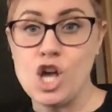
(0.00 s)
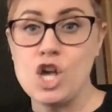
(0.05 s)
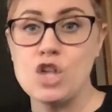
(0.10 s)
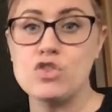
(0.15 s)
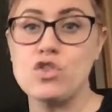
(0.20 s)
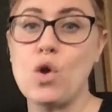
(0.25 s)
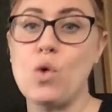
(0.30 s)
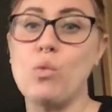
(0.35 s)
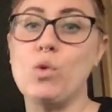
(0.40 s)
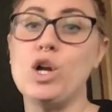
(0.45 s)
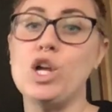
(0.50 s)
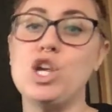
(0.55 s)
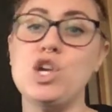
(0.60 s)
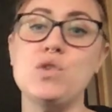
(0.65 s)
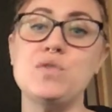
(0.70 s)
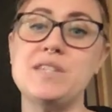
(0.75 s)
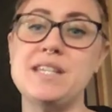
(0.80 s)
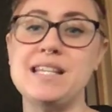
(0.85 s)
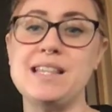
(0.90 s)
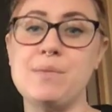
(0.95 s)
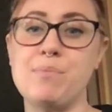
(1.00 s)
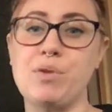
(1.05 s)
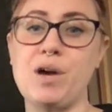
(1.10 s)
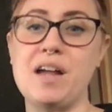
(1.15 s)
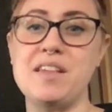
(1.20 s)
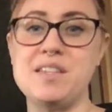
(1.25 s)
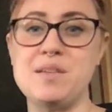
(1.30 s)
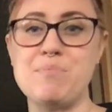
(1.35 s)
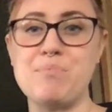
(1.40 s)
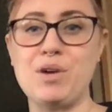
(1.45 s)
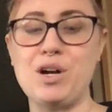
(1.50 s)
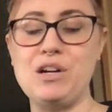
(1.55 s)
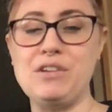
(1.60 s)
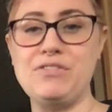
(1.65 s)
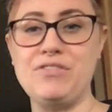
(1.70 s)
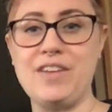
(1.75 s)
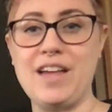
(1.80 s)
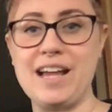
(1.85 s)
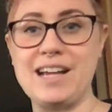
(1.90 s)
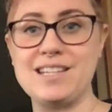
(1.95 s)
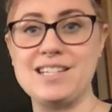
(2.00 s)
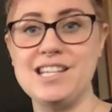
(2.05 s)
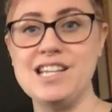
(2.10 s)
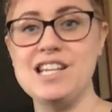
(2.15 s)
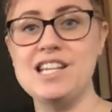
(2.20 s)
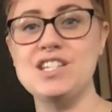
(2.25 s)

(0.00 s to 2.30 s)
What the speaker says: So we're using the present perfect